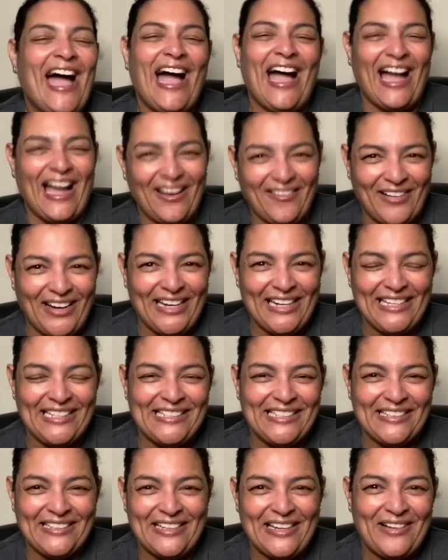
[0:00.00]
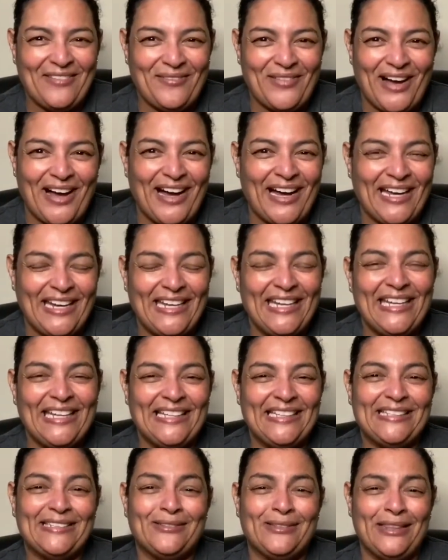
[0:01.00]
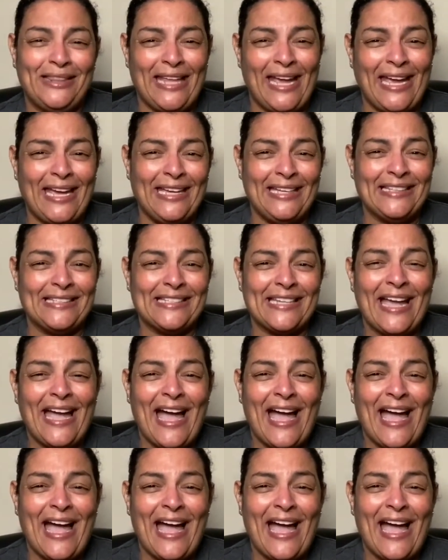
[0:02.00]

I wanted to come on, it's late.